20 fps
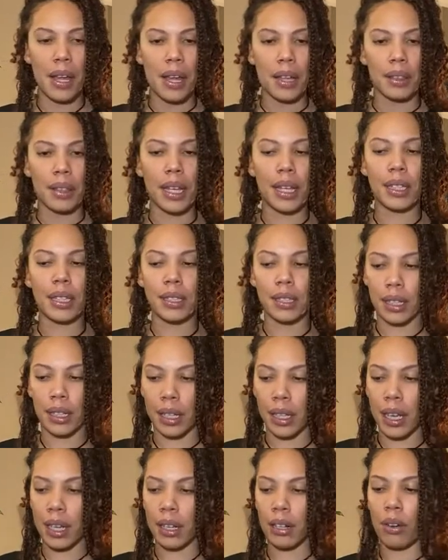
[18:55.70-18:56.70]
things,
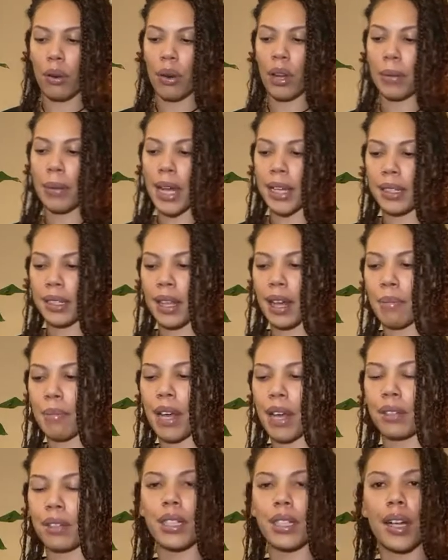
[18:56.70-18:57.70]
again, going back to that
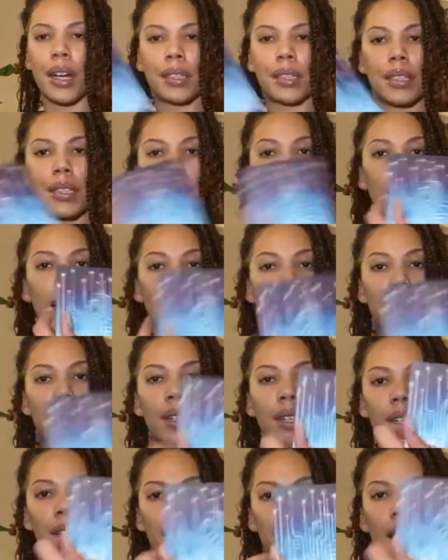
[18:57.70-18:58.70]
Mount Shasta level,
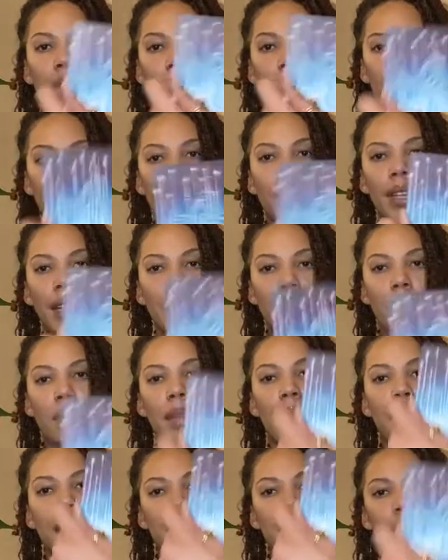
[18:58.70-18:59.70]
that leveling up,
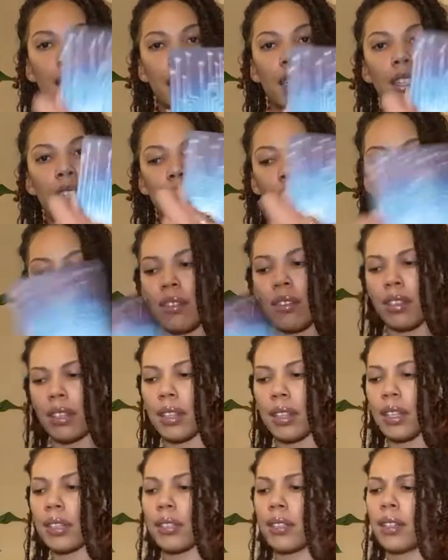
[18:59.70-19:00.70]
that ascension energy,
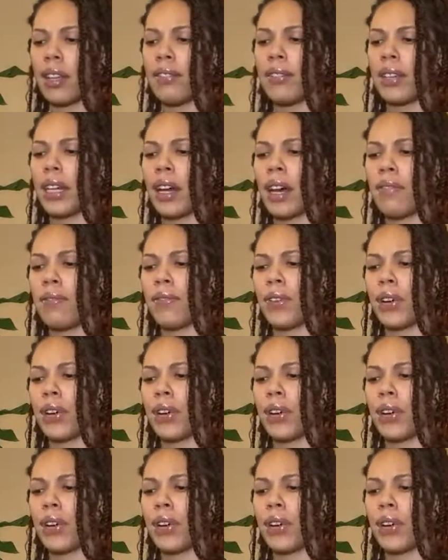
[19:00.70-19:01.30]
things are leveling up for